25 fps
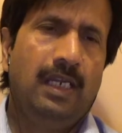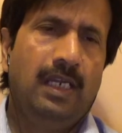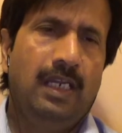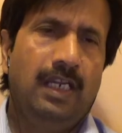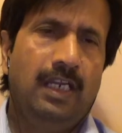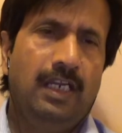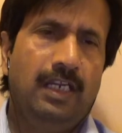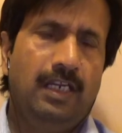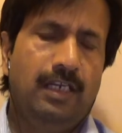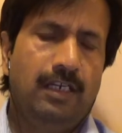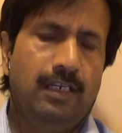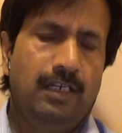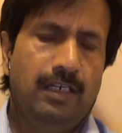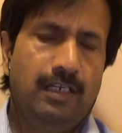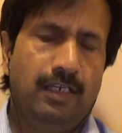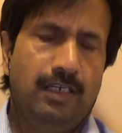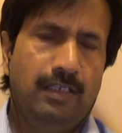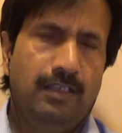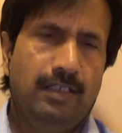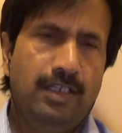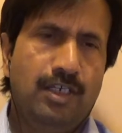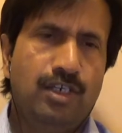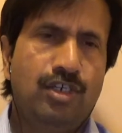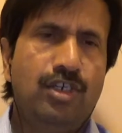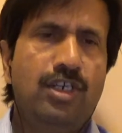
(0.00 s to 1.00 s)
And uh,
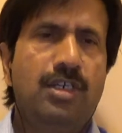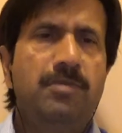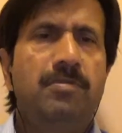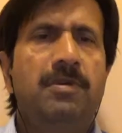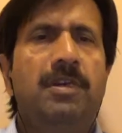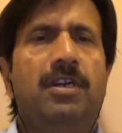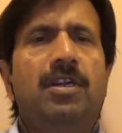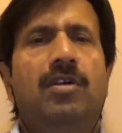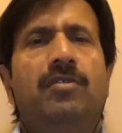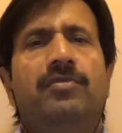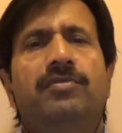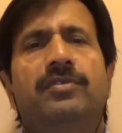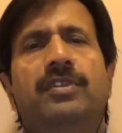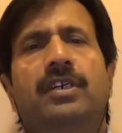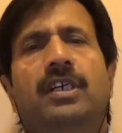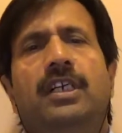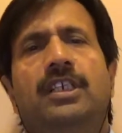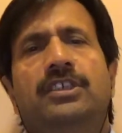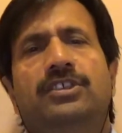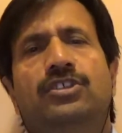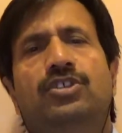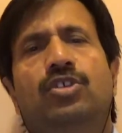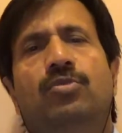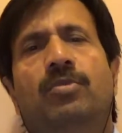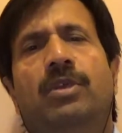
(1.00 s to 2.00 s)
the treatment of the
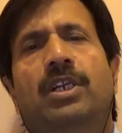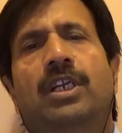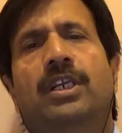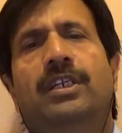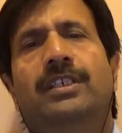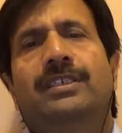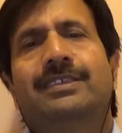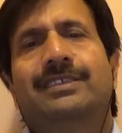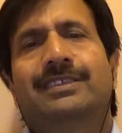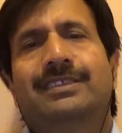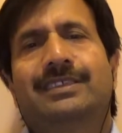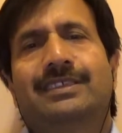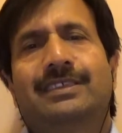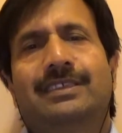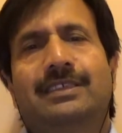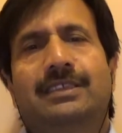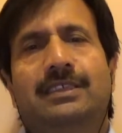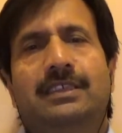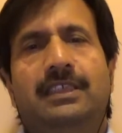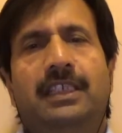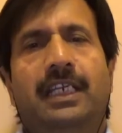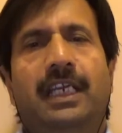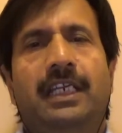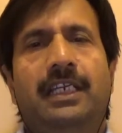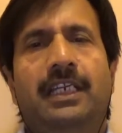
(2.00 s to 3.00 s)

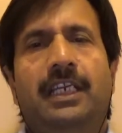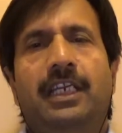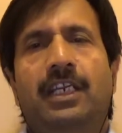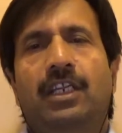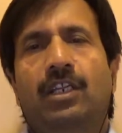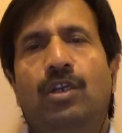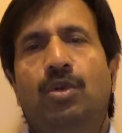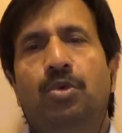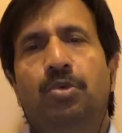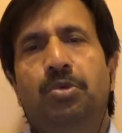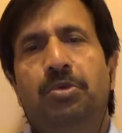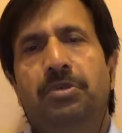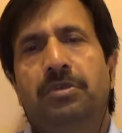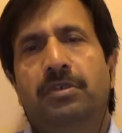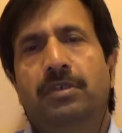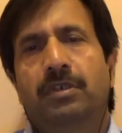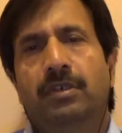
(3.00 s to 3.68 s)
osteomyelitis can include